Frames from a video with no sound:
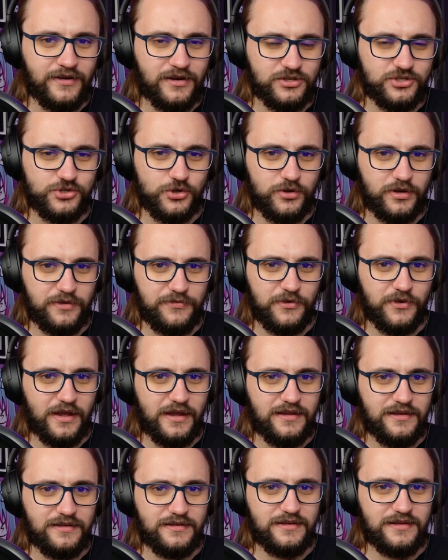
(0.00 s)
not sure if you
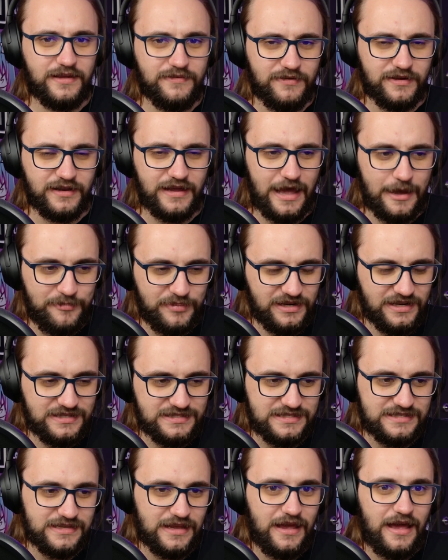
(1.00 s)
can give her
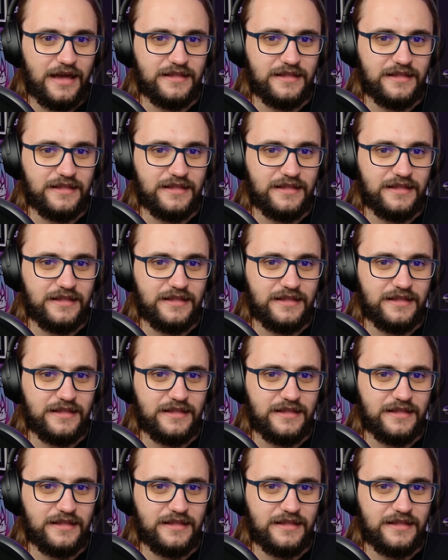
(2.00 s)
happiness,